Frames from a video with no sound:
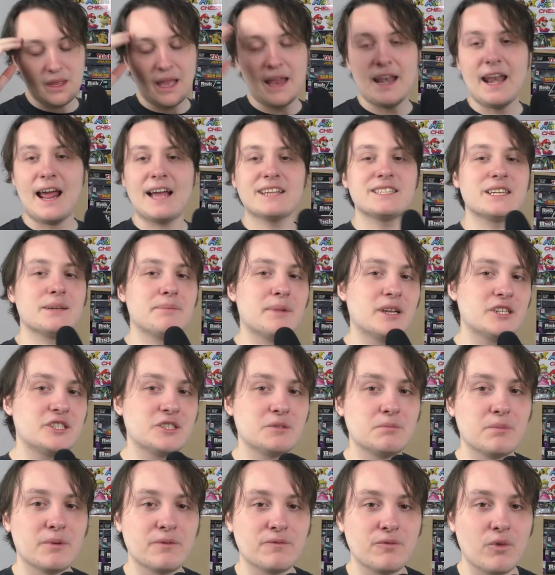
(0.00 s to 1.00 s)
And as I
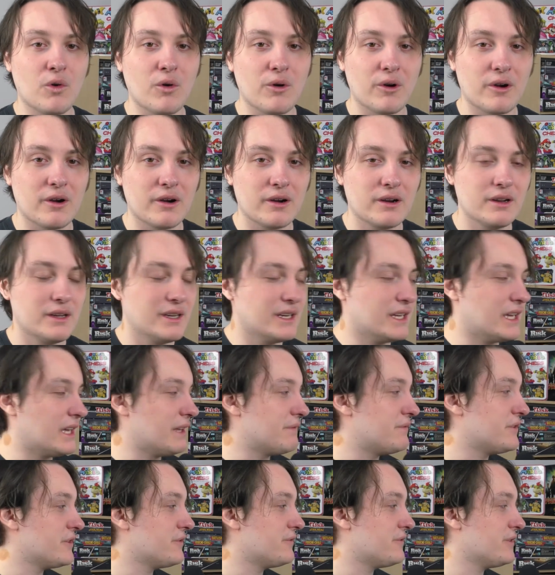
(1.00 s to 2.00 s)
mentioned before,
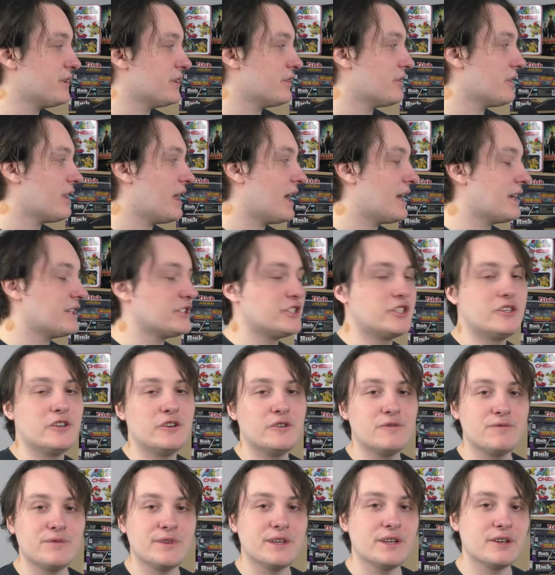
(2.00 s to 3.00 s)
if you feel like
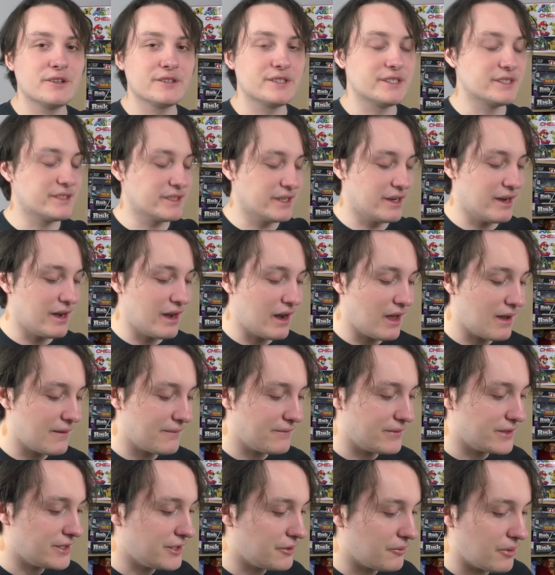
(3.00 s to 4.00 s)
2 fields isn't
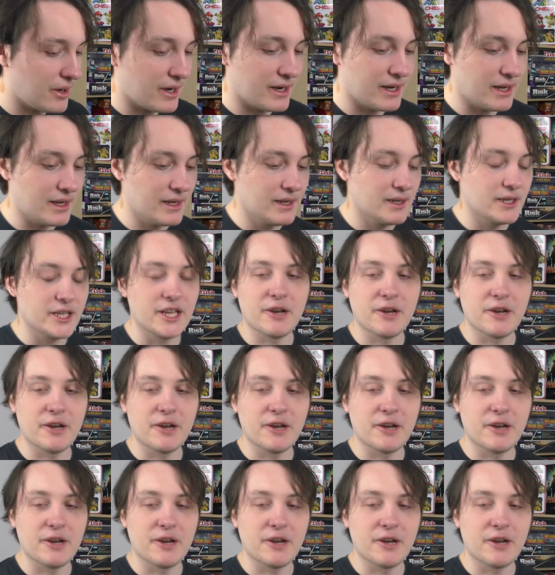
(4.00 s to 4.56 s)
enough and you wanna